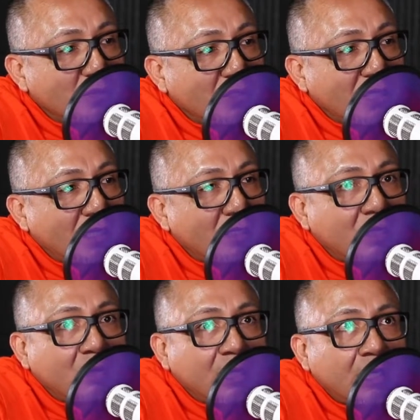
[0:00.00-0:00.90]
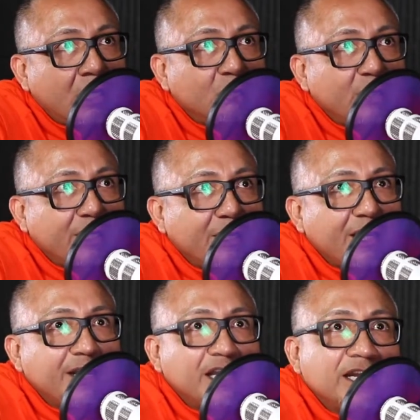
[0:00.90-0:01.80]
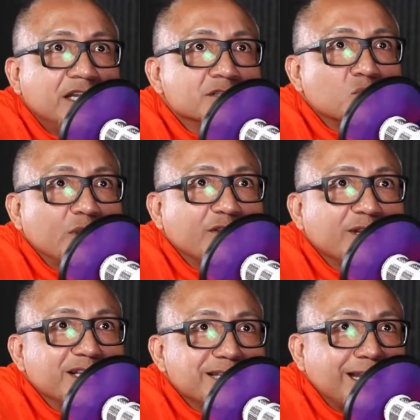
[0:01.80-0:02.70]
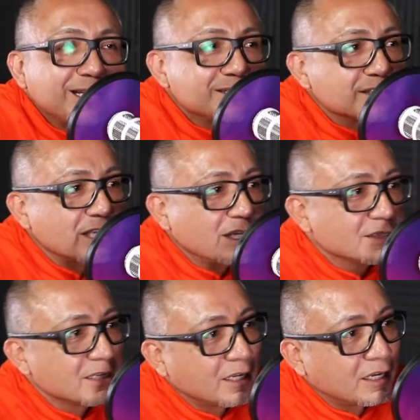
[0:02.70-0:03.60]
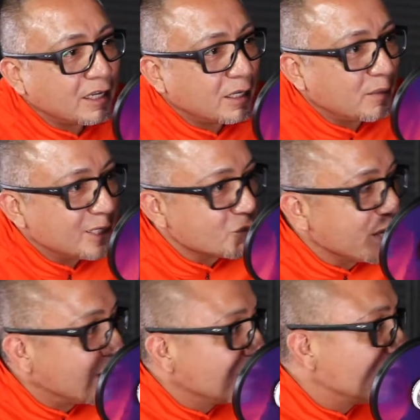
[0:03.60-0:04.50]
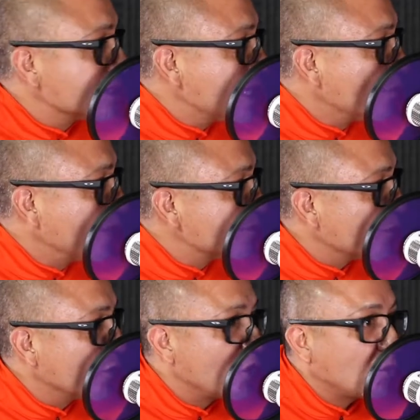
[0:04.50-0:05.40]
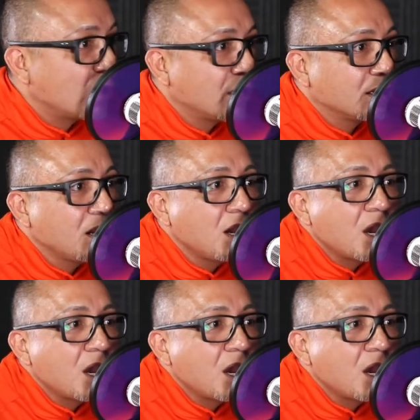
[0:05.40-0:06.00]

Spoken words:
Yeah, no, and is one of the things I like to say is that as we all know, time waits for no one,